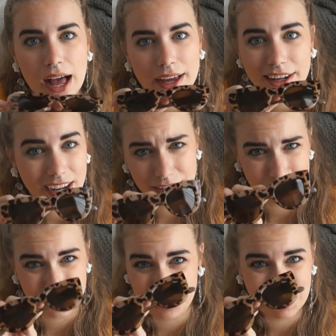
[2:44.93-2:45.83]
I
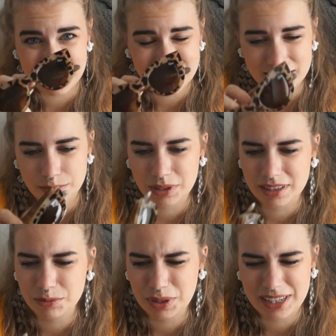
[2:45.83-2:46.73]
don't know
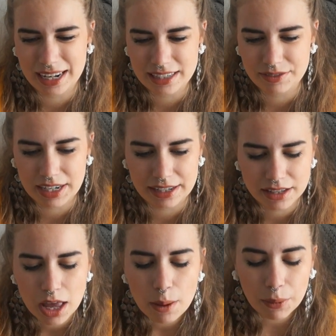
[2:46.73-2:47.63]
what that even
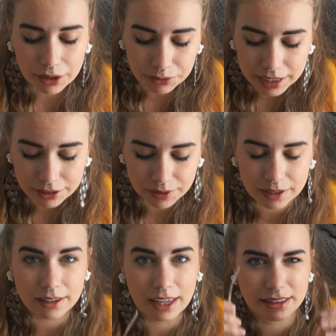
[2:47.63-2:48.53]
is, but I really,
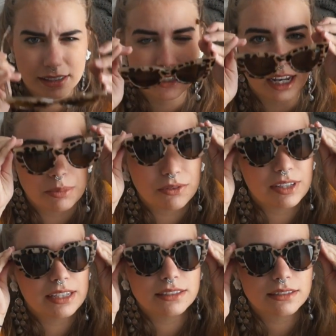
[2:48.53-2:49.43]
really like the shape of
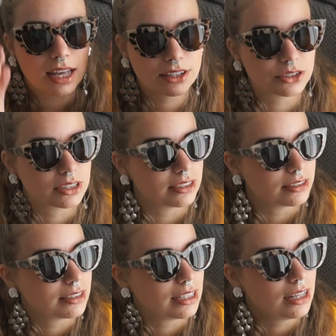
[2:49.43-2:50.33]
these. As you can
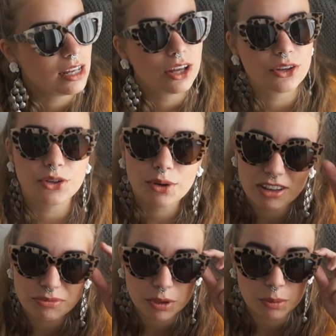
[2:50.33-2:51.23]
see, you
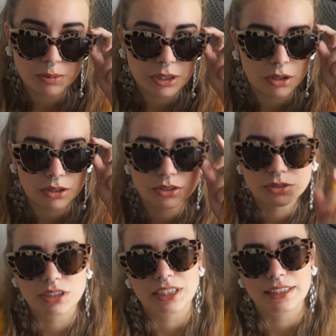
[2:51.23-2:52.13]
have probably also
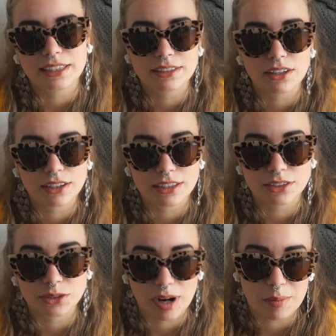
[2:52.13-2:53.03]
seen these on
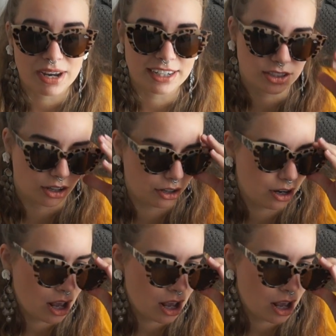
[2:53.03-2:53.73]
Instagram a ton.